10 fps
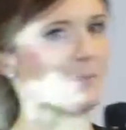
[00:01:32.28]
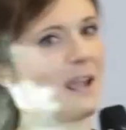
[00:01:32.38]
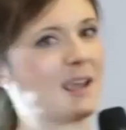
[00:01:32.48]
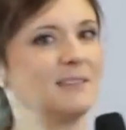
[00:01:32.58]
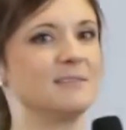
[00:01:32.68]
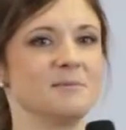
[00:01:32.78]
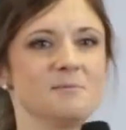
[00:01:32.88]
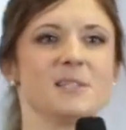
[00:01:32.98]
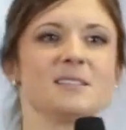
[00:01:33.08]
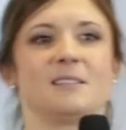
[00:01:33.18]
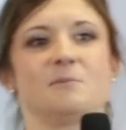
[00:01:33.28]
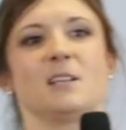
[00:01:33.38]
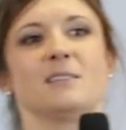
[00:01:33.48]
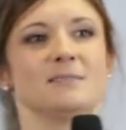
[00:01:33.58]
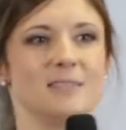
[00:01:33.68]
Bayern Mir san
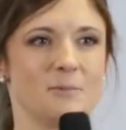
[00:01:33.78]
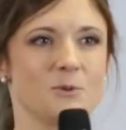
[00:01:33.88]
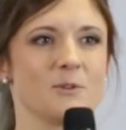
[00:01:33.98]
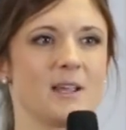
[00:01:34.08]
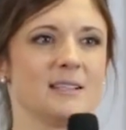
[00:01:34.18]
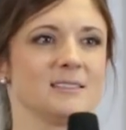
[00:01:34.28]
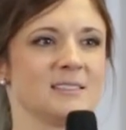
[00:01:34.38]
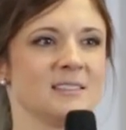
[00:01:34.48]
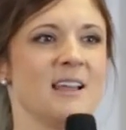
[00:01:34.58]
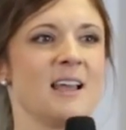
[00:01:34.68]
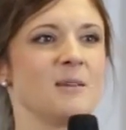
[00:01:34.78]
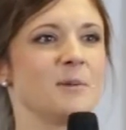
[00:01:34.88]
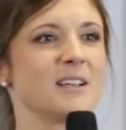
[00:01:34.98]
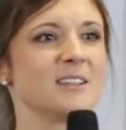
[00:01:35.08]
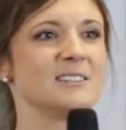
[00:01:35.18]
mir Lebkuchenherz,
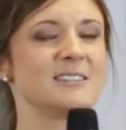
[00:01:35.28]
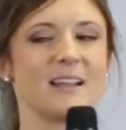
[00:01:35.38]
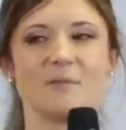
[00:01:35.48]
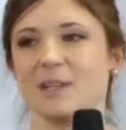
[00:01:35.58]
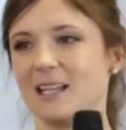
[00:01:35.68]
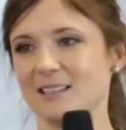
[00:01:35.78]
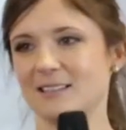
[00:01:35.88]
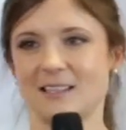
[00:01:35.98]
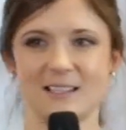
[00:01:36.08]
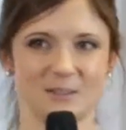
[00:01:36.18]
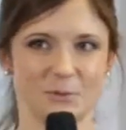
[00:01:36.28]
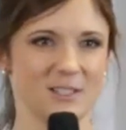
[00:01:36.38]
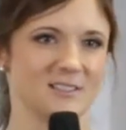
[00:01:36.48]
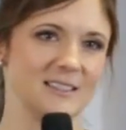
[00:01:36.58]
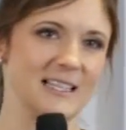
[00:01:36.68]
because he's
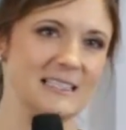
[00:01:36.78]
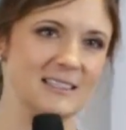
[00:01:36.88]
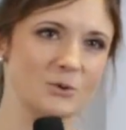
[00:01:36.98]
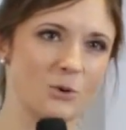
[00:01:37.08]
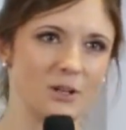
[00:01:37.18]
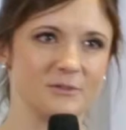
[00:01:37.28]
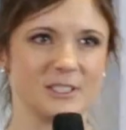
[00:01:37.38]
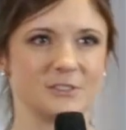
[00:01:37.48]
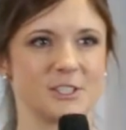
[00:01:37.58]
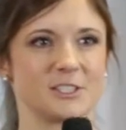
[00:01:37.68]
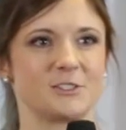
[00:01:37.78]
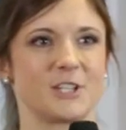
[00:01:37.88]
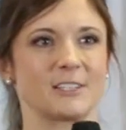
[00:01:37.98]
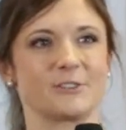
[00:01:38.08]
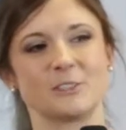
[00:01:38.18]
Swiss and he's sort of on a
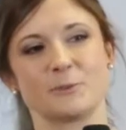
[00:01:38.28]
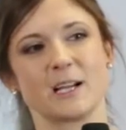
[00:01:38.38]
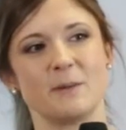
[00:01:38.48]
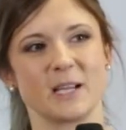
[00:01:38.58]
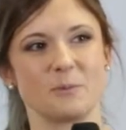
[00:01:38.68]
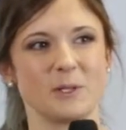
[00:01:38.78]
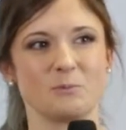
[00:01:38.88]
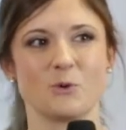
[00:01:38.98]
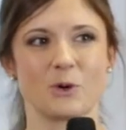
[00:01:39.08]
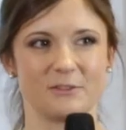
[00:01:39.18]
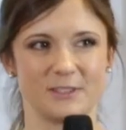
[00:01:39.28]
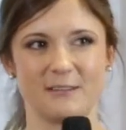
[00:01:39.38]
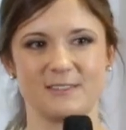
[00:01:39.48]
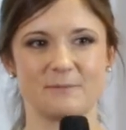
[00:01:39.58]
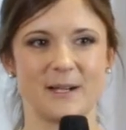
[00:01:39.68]
trajectory to becoming a bit more of an
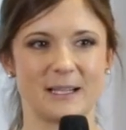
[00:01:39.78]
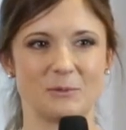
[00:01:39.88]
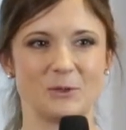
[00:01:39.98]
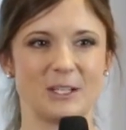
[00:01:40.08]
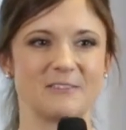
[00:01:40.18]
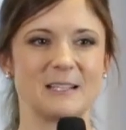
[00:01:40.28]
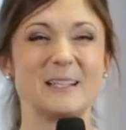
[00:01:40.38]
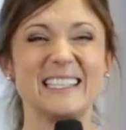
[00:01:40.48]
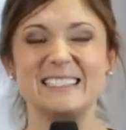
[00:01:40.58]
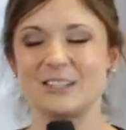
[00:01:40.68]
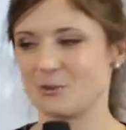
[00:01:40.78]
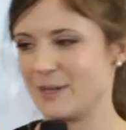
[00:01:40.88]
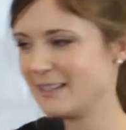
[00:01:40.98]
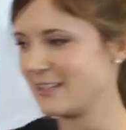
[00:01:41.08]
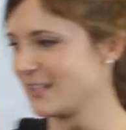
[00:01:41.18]
FC Bayern Munich fan, but he's not
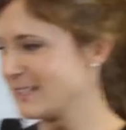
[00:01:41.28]
quite there